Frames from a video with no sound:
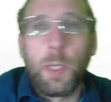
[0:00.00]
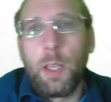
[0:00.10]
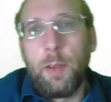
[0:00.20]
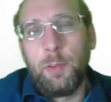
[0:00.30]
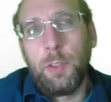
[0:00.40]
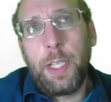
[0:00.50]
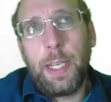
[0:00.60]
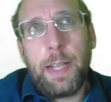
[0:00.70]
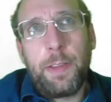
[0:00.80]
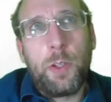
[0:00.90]
Looking
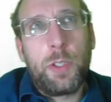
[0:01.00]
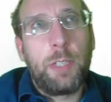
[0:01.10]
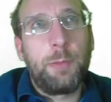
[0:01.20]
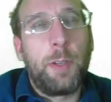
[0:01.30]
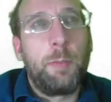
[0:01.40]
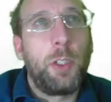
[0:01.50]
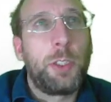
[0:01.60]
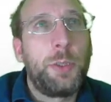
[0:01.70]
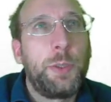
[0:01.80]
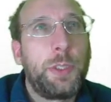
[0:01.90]
at those different
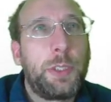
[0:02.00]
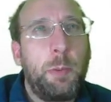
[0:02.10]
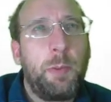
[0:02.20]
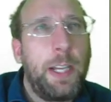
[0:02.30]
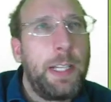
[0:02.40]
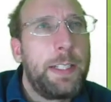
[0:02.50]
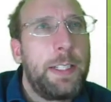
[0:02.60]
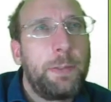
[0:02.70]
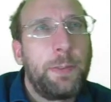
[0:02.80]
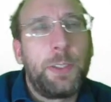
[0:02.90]
molecules can provide
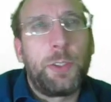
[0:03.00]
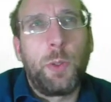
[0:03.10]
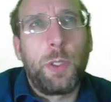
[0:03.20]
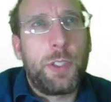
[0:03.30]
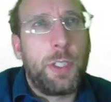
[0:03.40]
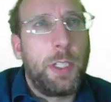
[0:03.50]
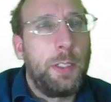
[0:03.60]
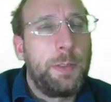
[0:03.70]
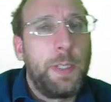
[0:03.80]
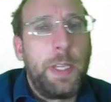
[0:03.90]
different sorts
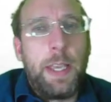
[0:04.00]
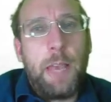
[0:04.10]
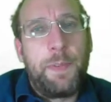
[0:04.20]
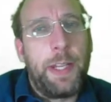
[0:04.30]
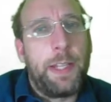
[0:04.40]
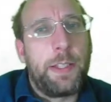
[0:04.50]
of evidence